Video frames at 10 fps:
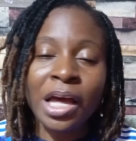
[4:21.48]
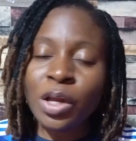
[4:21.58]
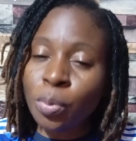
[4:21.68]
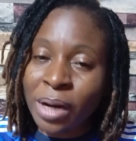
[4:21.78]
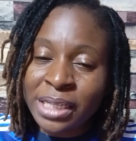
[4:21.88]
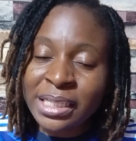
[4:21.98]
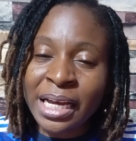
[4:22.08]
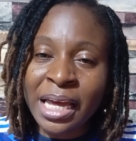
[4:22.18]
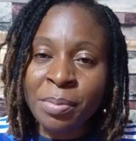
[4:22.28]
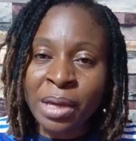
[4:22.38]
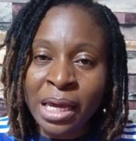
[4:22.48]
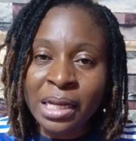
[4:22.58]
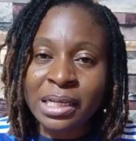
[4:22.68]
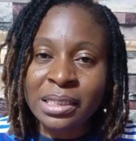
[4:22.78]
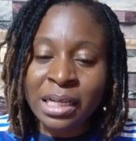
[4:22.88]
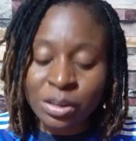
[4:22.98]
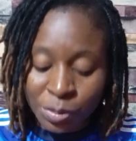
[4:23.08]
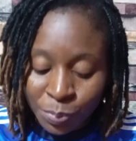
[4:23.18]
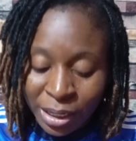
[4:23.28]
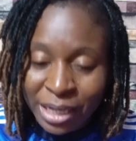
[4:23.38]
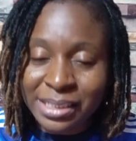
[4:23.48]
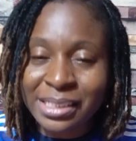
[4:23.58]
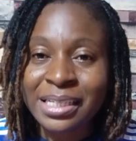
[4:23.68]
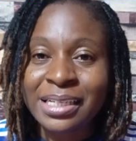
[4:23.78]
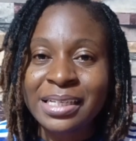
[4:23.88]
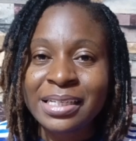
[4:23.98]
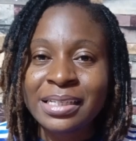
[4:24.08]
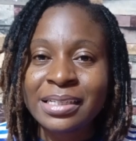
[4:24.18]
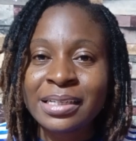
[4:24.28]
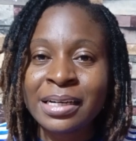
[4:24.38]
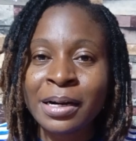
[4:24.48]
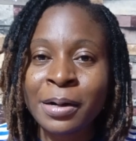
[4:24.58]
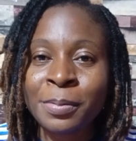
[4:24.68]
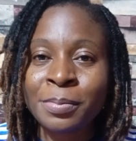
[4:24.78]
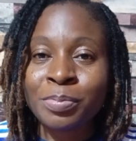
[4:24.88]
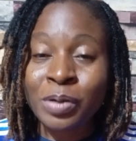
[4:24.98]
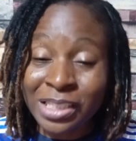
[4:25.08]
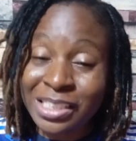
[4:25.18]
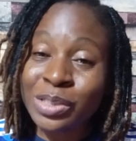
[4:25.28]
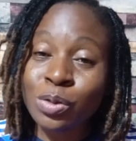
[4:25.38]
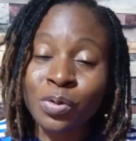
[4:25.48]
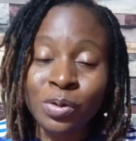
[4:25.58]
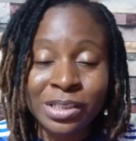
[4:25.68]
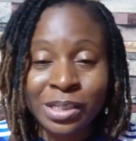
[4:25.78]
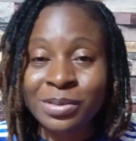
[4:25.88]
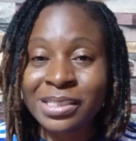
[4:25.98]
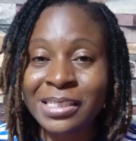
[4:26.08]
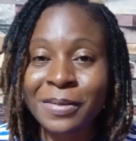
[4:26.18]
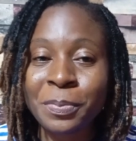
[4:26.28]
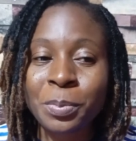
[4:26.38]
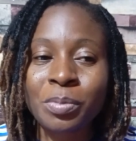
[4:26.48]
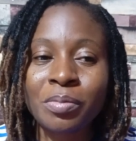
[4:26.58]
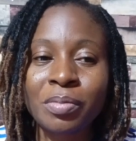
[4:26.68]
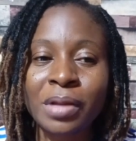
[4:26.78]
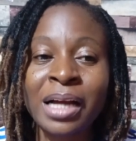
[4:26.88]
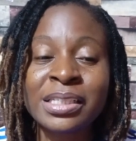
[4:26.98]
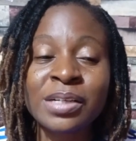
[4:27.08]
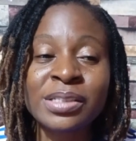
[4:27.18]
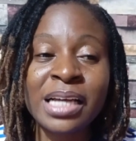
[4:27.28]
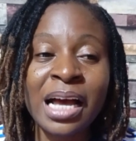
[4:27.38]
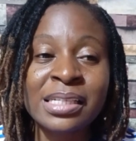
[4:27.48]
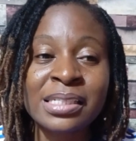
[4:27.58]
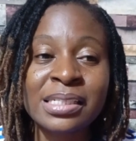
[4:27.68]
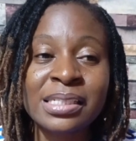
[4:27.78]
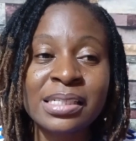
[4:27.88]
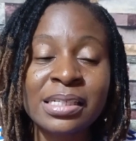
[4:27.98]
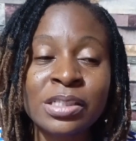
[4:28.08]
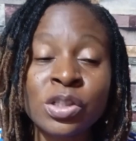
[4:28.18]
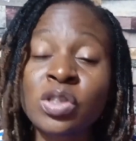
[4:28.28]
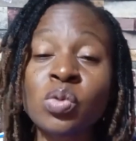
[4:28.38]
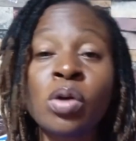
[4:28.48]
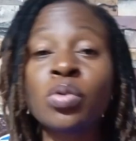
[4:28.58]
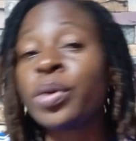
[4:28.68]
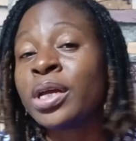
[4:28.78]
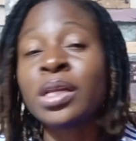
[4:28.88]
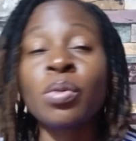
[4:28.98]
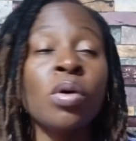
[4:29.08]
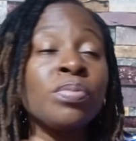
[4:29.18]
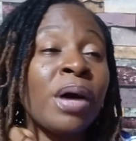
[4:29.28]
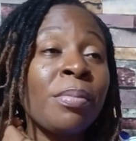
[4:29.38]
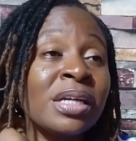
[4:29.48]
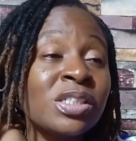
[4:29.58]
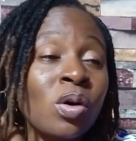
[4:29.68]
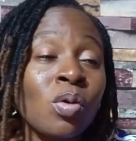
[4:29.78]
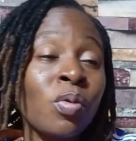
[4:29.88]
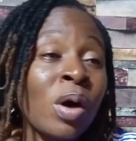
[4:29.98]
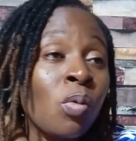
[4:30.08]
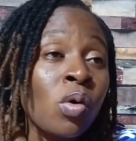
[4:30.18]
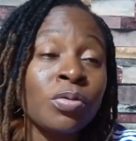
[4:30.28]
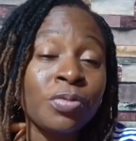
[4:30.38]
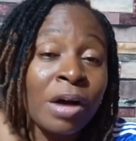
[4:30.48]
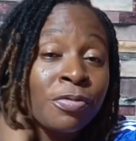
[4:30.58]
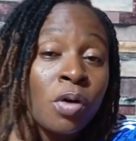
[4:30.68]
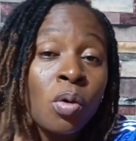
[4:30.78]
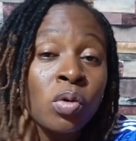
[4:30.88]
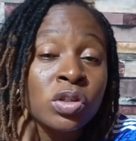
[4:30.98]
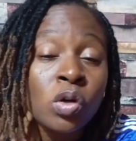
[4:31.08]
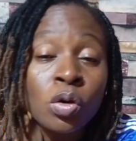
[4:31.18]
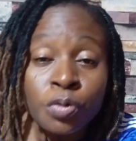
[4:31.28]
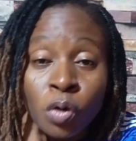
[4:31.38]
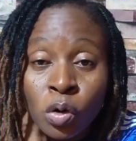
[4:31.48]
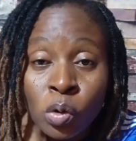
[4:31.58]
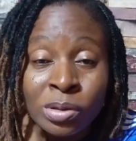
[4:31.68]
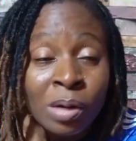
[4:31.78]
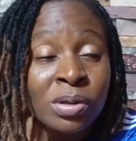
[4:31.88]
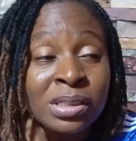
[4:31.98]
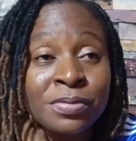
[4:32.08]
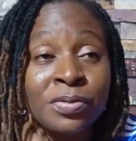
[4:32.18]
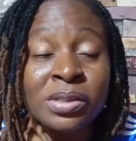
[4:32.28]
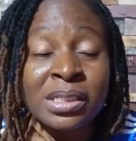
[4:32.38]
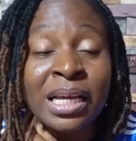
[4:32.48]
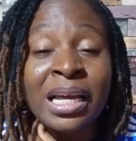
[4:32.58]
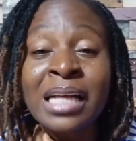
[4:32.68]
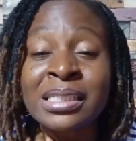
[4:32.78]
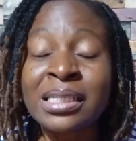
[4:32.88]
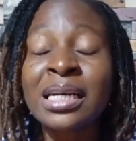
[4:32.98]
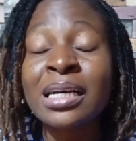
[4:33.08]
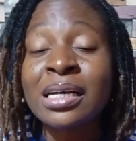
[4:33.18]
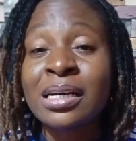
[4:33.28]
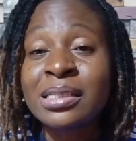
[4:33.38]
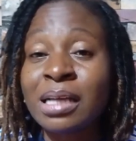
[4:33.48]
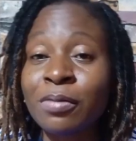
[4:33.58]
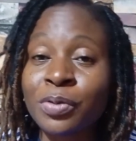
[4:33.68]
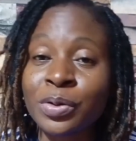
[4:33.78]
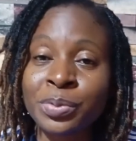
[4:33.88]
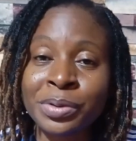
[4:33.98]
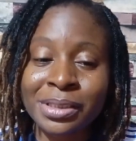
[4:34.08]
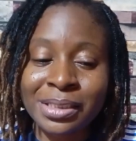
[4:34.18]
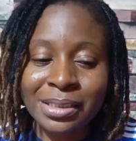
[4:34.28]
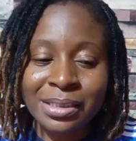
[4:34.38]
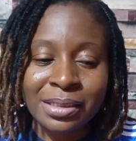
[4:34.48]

A new manager came in that replaced Pochettino for Chelsea, and Chelsea has just 1 win. The one Palmer won 4-1, scored 4 goals. That was in the first leg at Stamford Bridge,